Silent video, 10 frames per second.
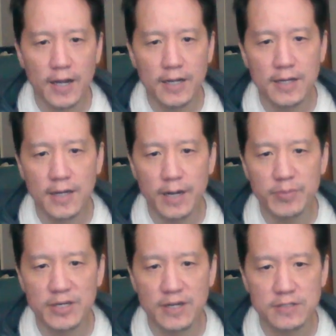cannot
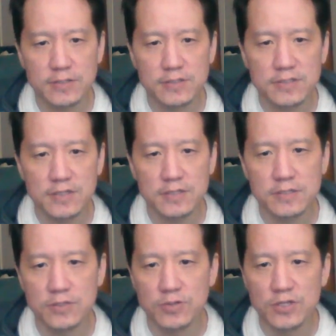be next to 6,
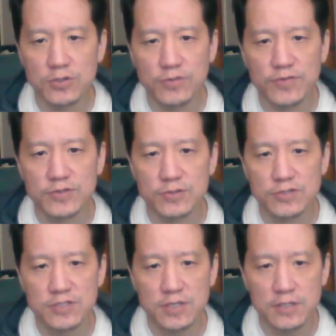so neither of these are
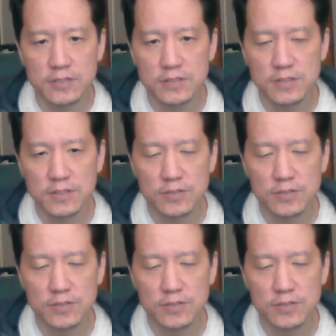6.